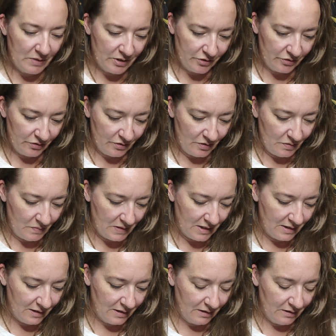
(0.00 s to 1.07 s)
mushroom,
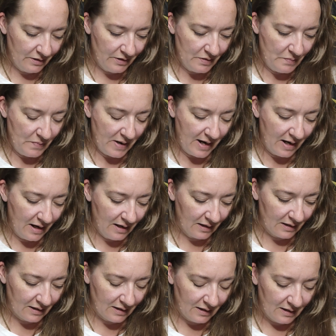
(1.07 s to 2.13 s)
and then on the
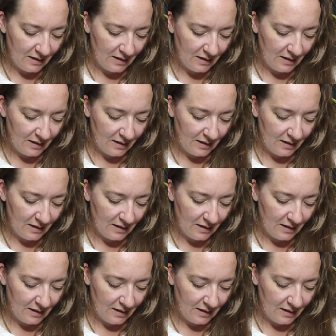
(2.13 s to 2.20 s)
back,